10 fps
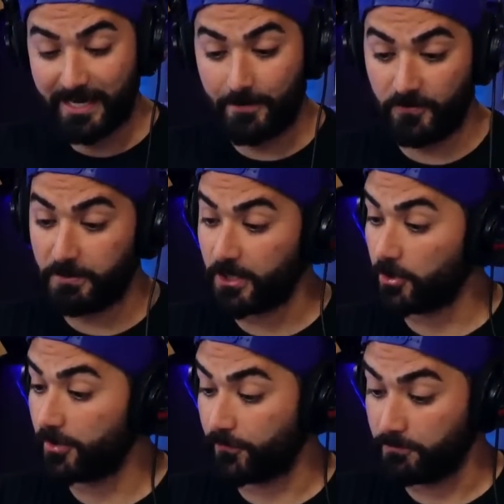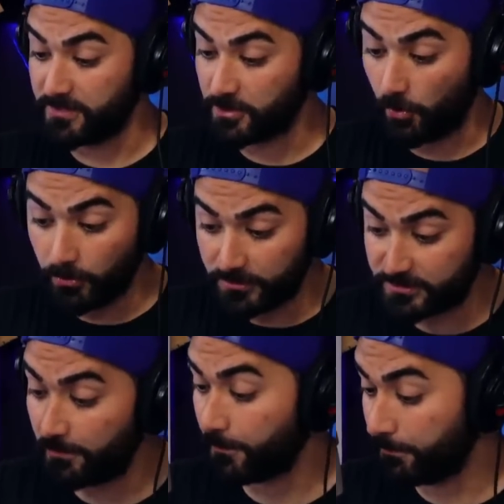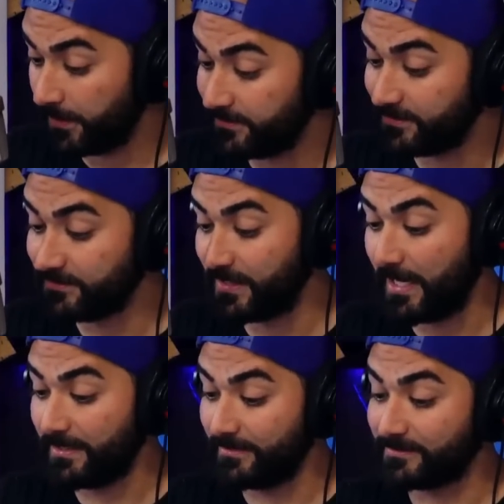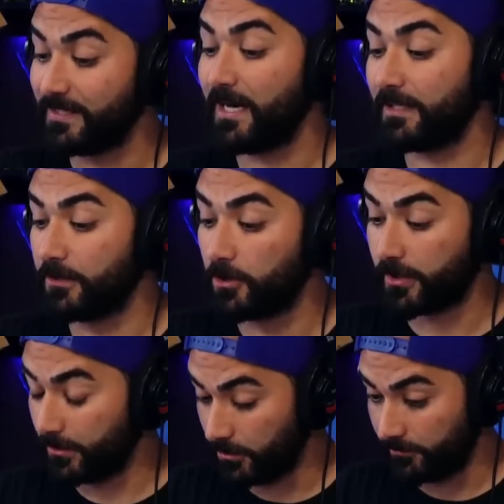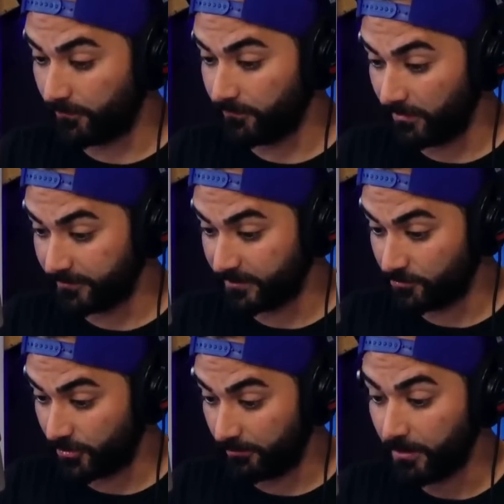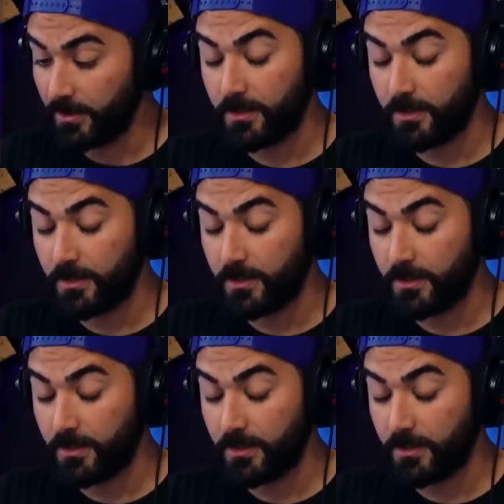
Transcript: Everybody heard it from totally separate places, and it is not looking good for Velveteen Dream.